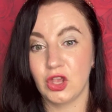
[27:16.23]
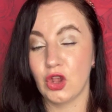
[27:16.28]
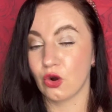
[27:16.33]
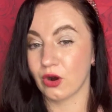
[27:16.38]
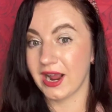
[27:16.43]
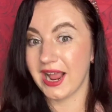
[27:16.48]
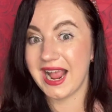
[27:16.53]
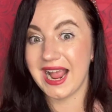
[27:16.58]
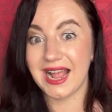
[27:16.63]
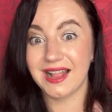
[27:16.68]

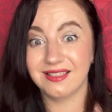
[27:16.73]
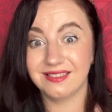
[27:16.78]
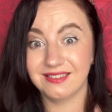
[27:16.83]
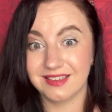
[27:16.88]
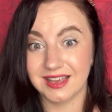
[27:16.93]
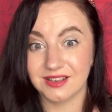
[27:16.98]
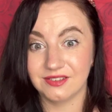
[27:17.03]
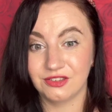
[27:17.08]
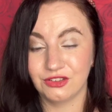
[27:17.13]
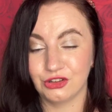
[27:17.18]
your
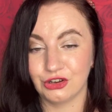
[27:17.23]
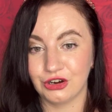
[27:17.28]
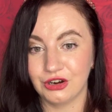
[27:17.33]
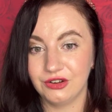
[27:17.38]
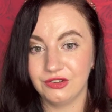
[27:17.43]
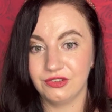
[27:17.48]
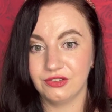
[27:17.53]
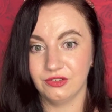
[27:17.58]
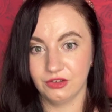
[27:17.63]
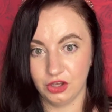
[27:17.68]

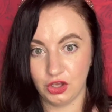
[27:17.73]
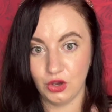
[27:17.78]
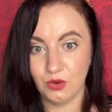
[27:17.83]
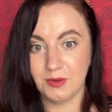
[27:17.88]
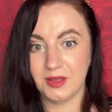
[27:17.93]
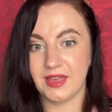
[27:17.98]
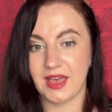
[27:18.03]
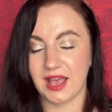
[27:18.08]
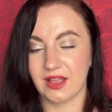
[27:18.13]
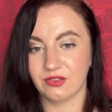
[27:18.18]
ancestors,
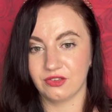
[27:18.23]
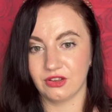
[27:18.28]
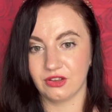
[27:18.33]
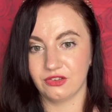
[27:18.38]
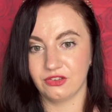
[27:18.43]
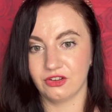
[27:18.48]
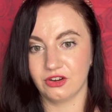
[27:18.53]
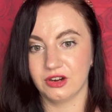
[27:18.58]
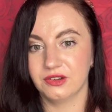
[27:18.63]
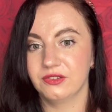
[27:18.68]
human
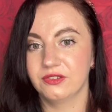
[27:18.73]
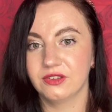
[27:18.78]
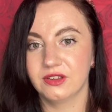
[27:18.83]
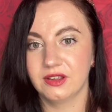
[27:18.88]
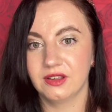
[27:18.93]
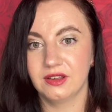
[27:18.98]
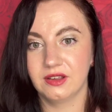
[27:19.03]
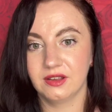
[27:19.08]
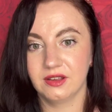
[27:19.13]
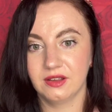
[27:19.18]
ancestors,